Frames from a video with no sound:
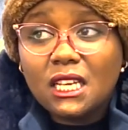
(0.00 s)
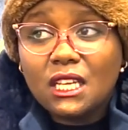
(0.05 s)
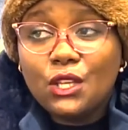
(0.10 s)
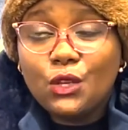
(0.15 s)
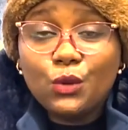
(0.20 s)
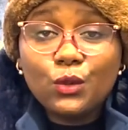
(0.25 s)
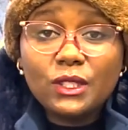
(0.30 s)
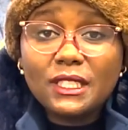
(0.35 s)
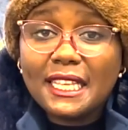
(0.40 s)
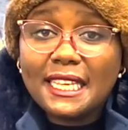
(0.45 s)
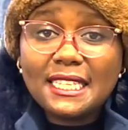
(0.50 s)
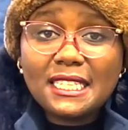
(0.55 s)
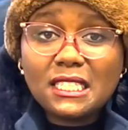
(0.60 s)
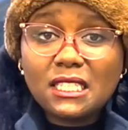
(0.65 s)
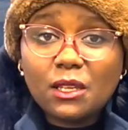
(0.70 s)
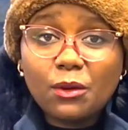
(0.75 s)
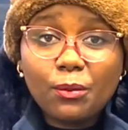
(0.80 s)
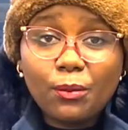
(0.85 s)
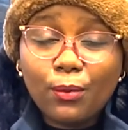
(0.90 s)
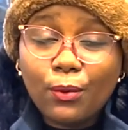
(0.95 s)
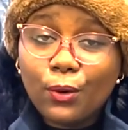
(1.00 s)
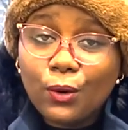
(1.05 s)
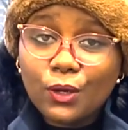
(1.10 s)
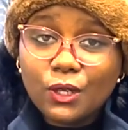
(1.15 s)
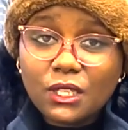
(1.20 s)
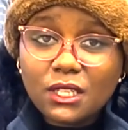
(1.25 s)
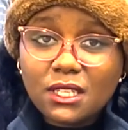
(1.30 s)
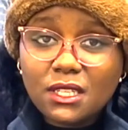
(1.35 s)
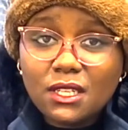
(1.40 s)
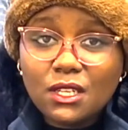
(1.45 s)
You'll get
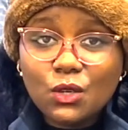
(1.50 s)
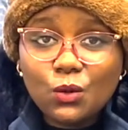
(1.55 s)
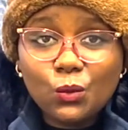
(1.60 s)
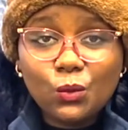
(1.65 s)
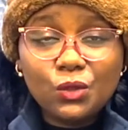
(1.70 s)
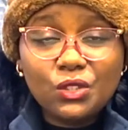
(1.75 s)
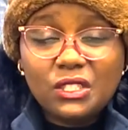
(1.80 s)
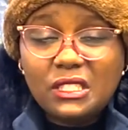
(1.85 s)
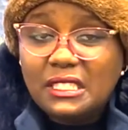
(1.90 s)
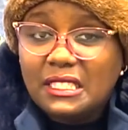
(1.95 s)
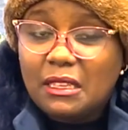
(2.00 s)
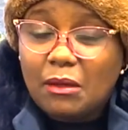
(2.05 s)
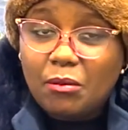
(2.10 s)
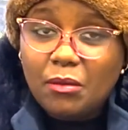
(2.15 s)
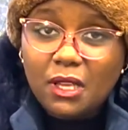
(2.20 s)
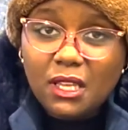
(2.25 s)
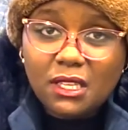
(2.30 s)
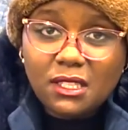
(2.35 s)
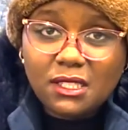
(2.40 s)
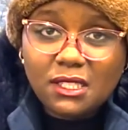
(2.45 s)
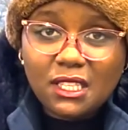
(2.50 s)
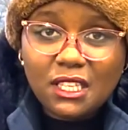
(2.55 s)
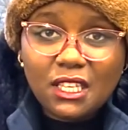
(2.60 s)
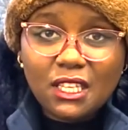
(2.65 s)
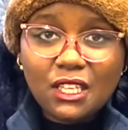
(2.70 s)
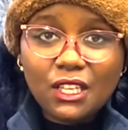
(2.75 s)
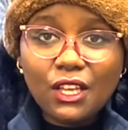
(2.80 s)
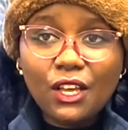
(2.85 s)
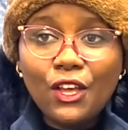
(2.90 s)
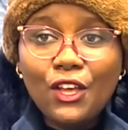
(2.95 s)
support, which is
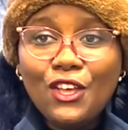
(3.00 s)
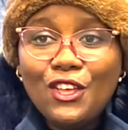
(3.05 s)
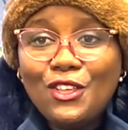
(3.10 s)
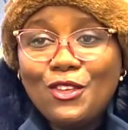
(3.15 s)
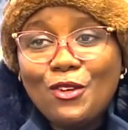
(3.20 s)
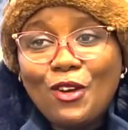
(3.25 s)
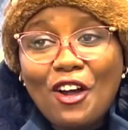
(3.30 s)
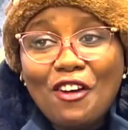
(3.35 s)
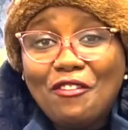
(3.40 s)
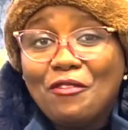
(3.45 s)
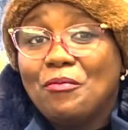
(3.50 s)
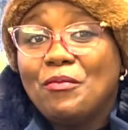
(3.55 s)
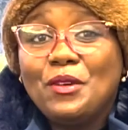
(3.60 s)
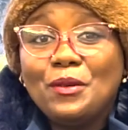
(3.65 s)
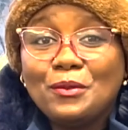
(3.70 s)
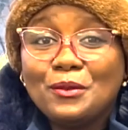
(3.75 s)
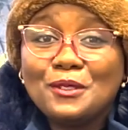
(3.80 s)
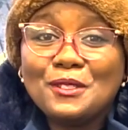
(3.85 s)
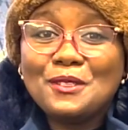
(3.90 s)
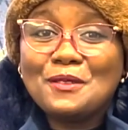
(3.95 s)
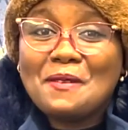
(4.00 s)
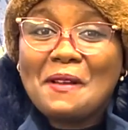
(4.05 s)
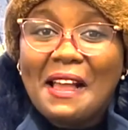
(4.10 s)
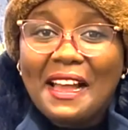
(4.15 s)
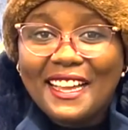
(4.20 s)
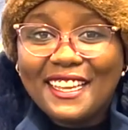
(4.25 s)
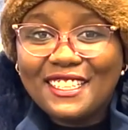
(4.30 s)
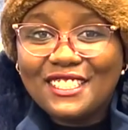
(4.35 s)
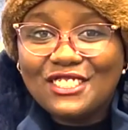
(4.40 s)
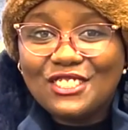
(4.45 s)
amazing. You have people to
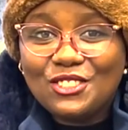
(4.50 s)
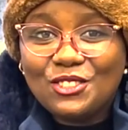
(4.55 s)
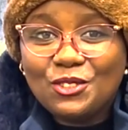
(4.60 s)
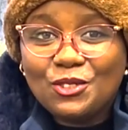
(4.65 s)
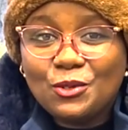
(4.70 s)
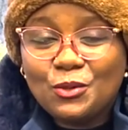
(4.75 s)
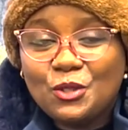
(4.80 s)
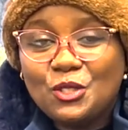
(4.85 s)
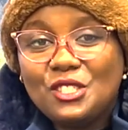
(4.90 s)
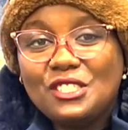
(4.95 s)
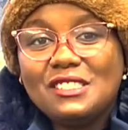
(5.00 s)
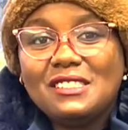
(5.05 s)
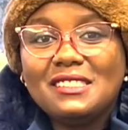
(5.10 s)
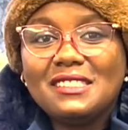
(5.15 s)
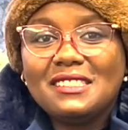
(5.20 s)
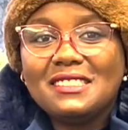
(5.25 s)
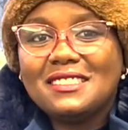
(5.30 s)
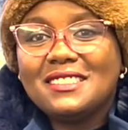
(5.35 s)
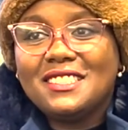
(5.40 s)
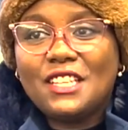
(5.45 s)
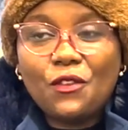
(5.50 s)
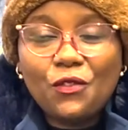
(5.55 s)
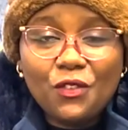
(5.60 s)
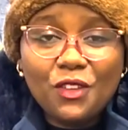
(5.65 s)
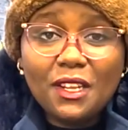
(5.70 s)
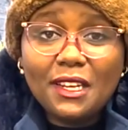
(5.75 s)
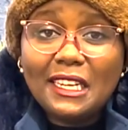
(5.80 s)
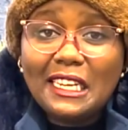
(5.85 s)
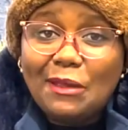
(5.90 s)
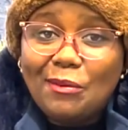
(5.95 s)
guide you, which will
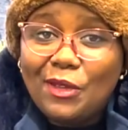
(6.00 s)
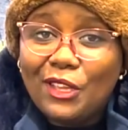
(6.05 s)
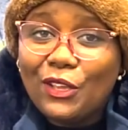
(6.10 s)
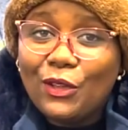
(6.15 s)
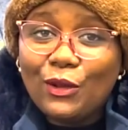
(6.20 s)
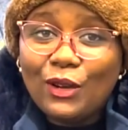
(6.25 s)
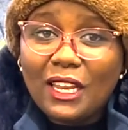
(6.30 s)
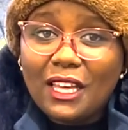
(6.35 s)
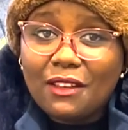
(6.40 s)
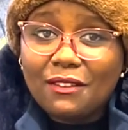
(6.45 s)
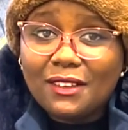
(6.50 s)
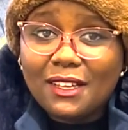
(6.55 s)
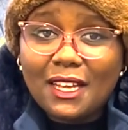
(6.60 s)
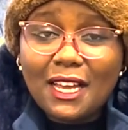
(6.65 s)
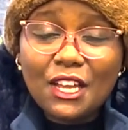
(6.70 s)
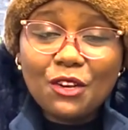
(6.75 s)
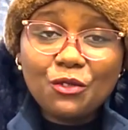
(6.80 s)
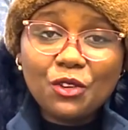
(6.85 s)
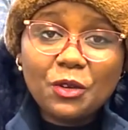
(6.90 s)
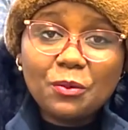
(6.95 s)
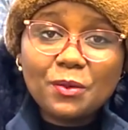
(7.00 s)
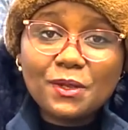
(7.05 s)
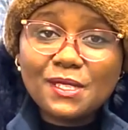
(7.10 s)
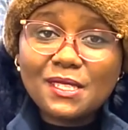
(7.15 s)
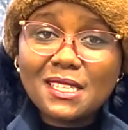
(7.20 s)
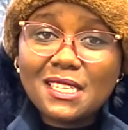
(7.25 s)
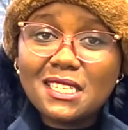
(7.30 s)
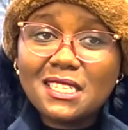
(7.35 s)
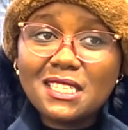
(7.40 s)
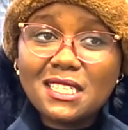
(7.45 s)
definitely make your life
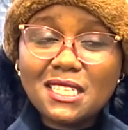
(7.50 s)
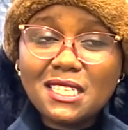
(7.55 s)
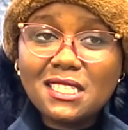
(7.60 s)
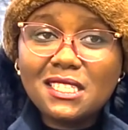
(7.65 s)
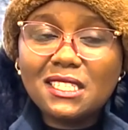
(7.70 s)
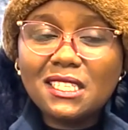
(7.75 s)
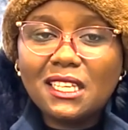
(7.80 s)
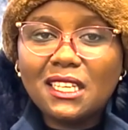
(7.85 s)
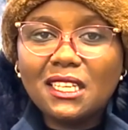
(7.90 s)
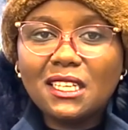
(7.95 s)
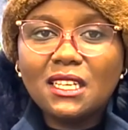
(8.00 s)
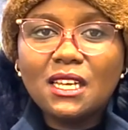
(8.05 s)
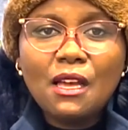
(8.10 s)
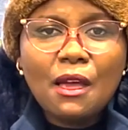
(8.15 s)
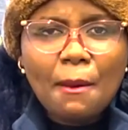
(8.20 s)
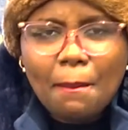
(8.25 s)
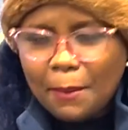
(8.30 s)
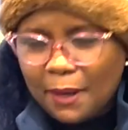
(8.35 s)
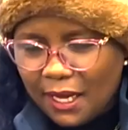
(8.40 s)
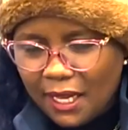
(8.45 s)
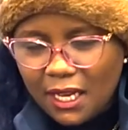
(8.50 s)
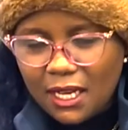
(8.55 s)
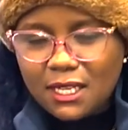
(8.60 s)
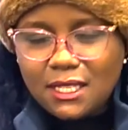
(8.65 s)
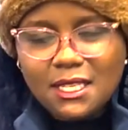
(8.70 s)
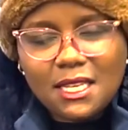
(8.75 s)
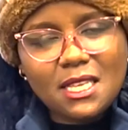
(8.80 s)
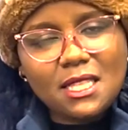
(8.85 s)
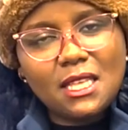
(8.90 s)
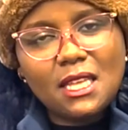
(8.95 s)
100% easier. But yeah,
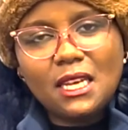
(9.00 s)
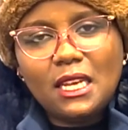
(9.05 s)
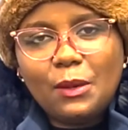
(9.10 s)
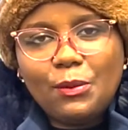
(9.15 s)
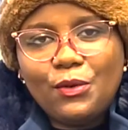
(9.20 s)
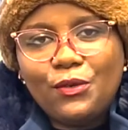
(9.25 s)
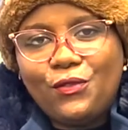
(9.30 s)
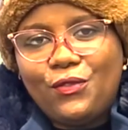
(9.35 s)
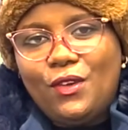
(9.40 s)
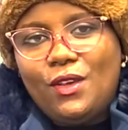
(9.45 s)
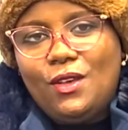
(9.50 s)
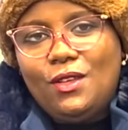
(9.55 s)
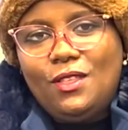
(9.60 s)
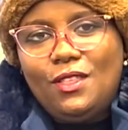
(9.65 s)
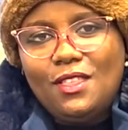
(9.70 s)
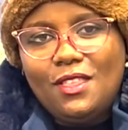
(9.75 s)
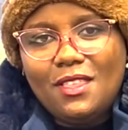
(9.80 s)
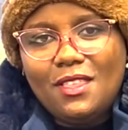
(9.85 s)
take that leap of faith.